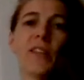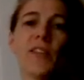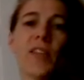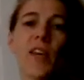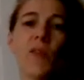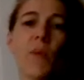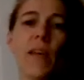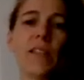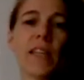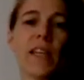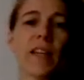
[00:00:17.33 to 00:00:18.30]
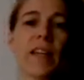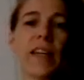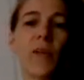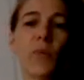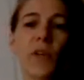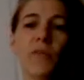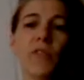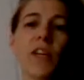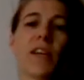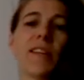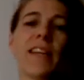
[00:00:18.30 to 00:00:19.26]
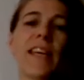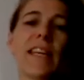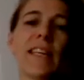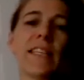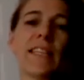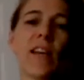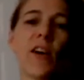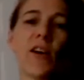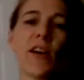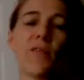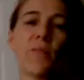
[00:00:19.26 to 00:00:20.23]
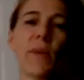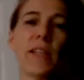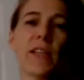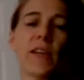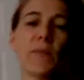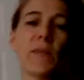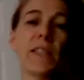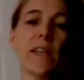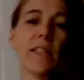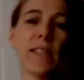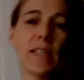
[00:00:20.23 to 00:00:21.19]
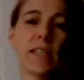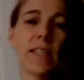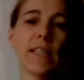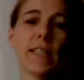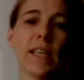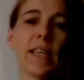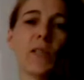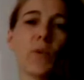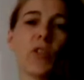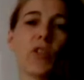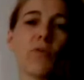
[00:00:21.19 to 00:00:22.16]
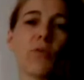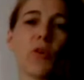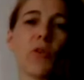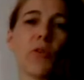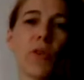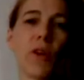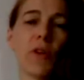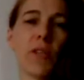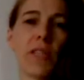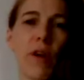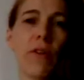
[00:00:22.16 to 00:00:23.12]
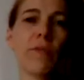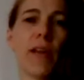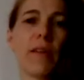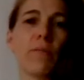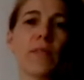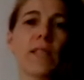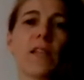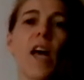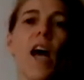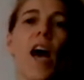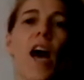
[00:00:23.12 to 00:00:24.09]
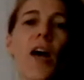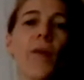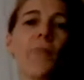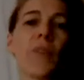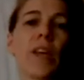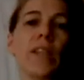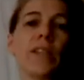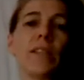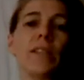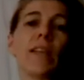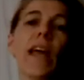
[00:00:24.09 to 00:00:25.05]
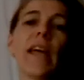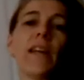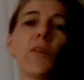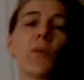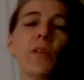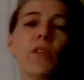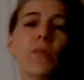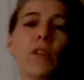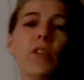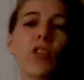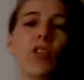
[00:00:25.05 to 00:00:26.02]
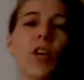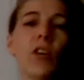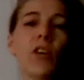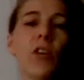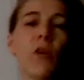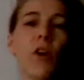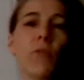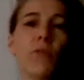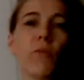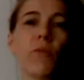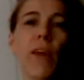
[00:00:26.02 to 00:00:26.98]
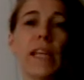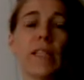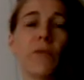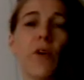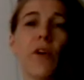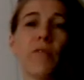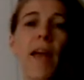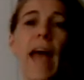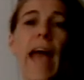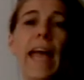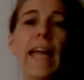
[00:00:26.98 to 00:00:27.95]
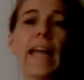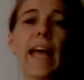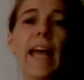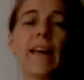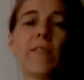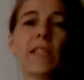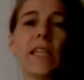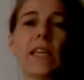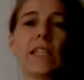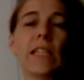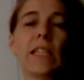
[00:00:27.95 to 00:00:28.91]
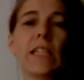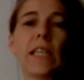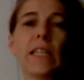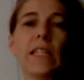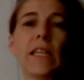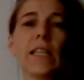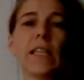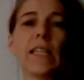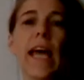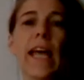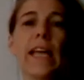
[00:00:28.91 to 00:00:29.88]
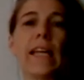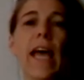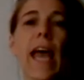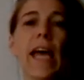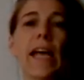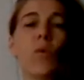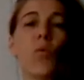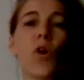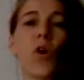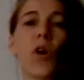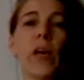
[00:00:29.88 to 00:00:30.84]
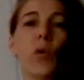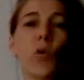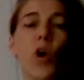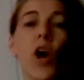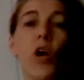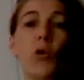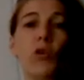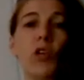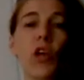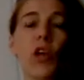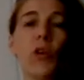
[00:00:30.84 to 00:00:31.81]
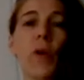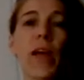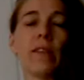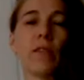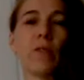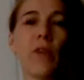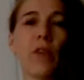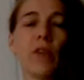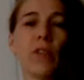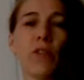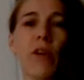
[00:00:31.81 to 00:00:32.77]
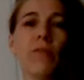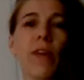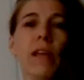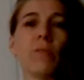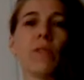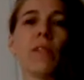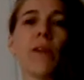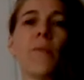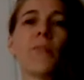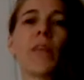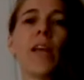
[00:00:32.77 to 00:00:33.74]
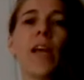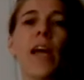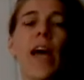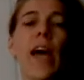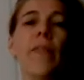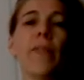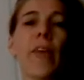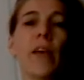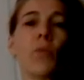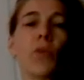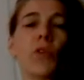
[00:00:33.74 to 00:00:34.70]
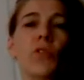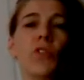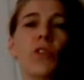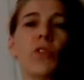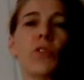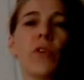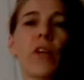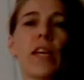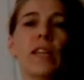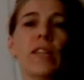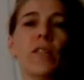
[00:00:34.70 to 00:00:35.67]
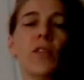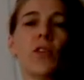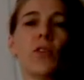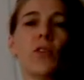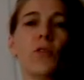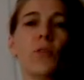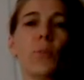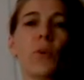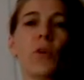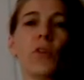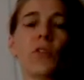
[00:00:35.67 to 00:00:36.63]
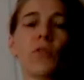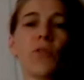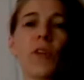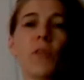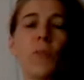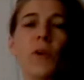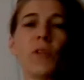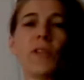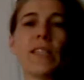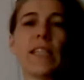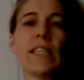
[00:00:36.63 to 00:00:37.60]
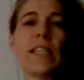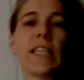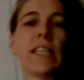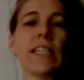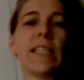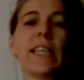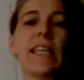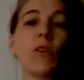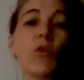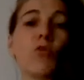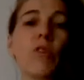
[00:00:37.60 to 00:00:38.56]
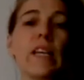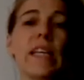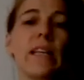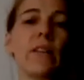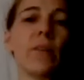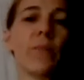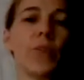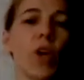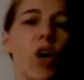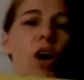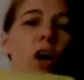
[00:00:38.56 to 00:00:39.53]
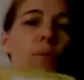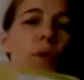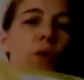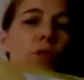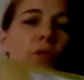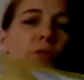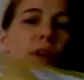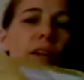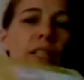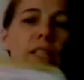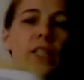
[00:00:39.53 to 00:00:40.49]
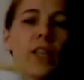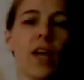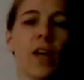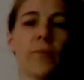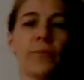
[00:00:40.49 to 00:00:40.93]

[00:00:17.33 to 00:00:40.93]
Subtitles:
So basically what I've done is I've made up 6 sentences which have got the focus graphemes. Today the ones I'm going to show you are from phase 5A, and the sentences contain AY or OU as the focus graphemes. And then what you do is you put the first part of the sentence in green on the first